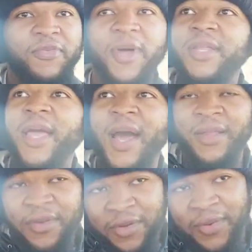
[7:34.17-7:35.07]
fuck that
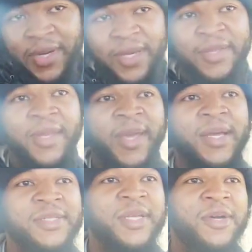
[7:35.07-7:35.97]
got to do with anything?
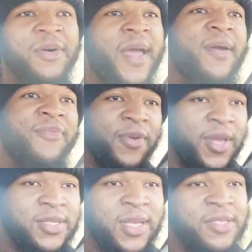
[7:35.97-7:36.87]
I still have
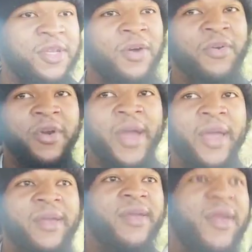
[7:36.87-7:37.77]
friends that sold
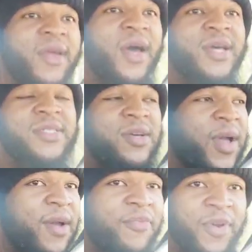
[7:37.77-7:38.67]
crack. I
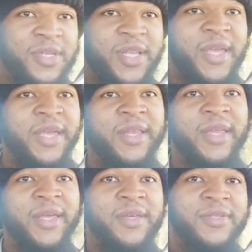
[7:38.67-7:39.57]
still have friends that hit
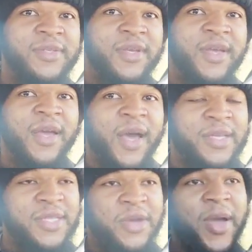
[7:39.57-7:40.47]
licks.
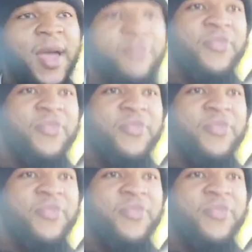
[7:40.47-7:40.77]
I still have